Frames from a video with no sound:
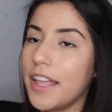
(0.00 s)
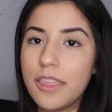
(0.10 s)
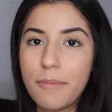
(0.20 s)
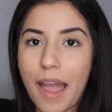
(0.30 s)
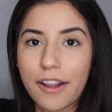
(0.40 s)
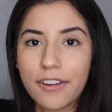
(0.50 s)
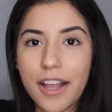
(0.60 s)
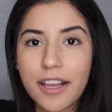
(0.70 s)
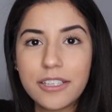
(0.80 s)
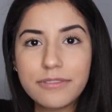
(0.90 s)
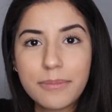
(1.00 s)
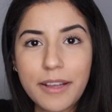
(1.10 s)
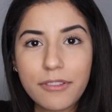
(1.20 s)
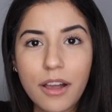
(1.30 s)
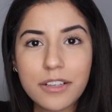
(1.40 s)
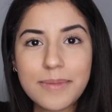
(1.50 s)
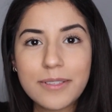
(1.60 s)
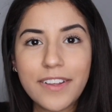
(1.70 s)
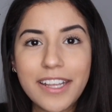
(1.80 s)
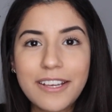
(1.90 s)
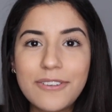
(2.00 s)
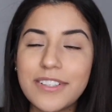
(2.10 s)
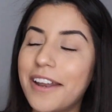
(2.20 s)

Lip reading: in the background for my Vlogmas videos.